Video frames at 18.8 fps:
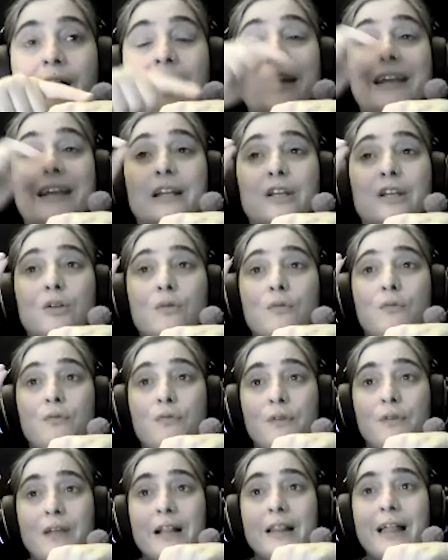Can you
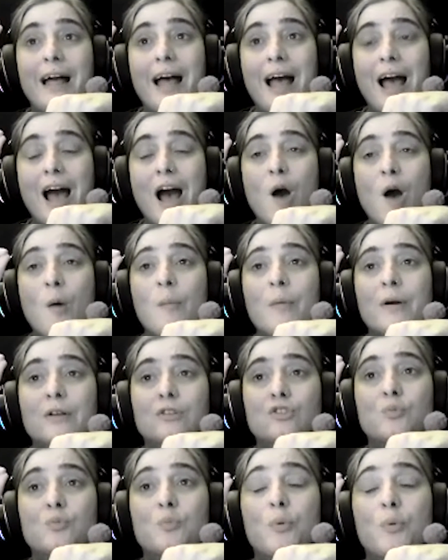feel how
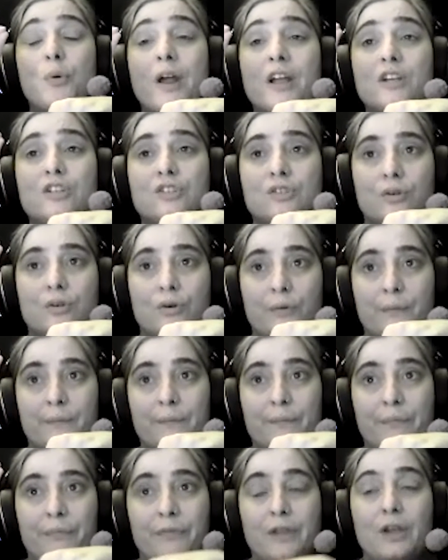much pressure
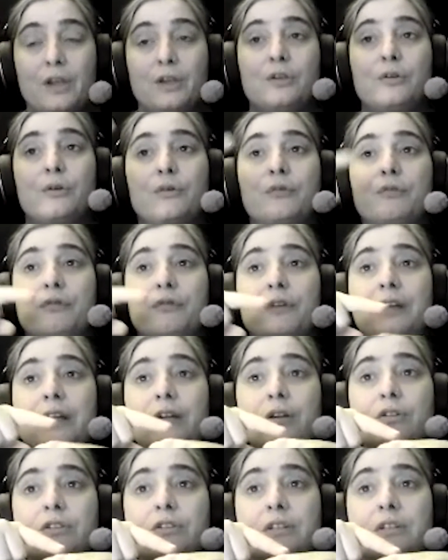your
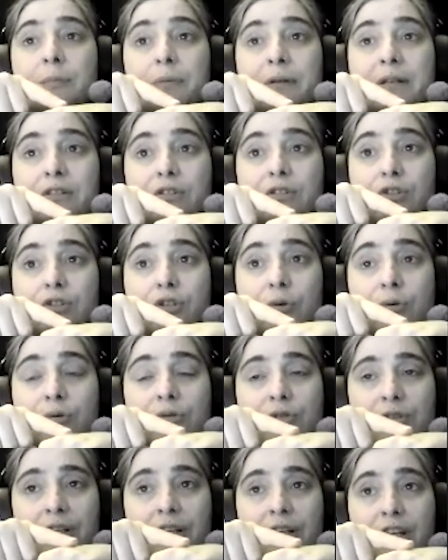fingertip is
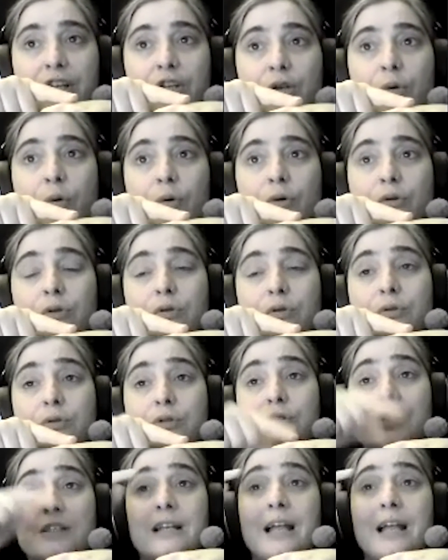using in order to
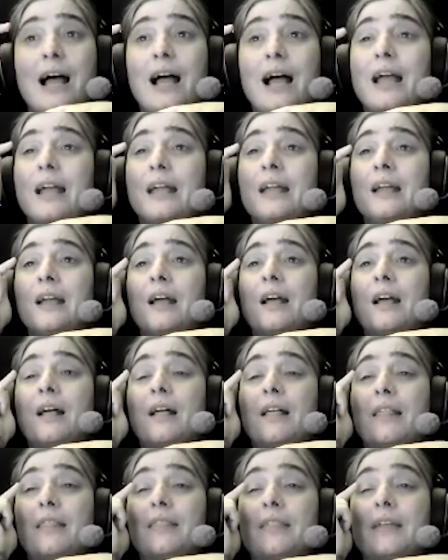slide
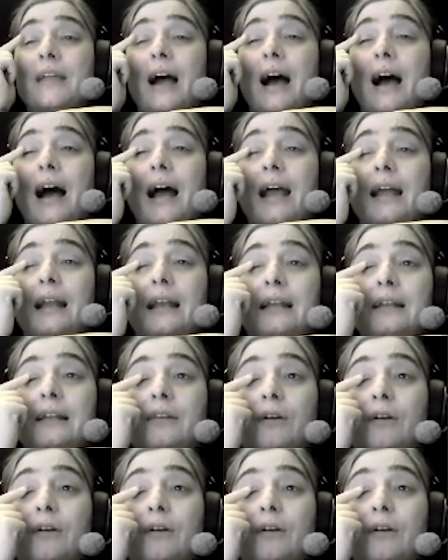the eyelid